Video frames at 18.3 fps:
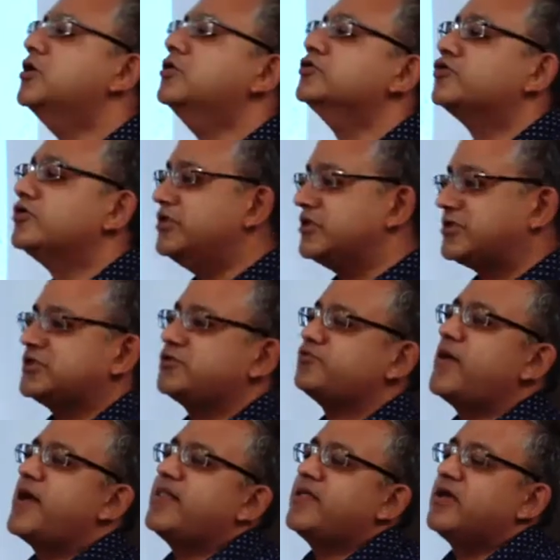So this
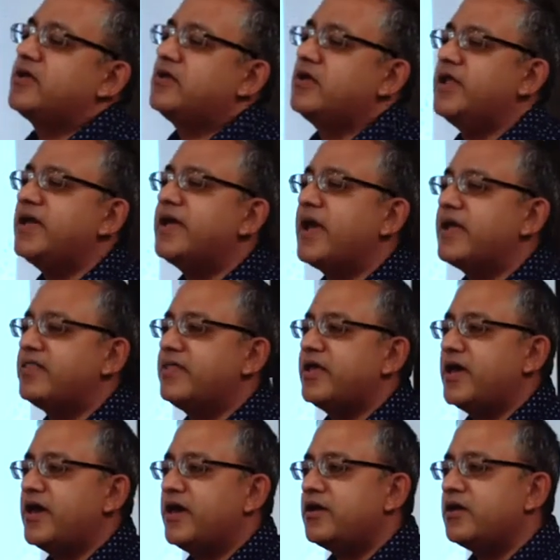is where they really get
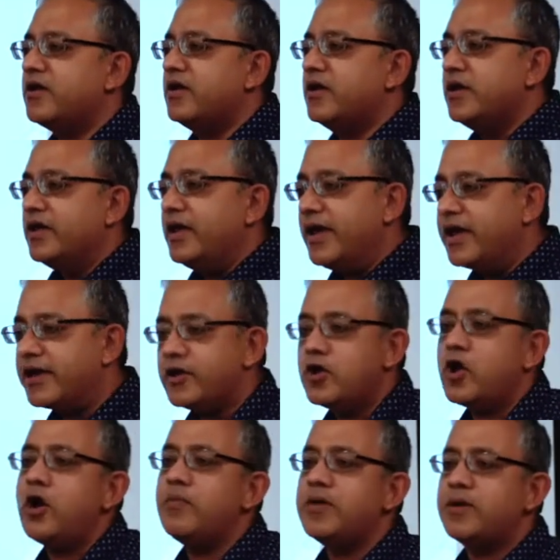their
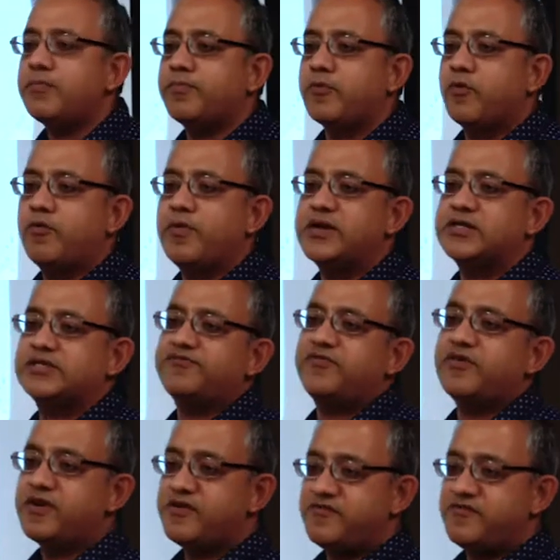economic prowess for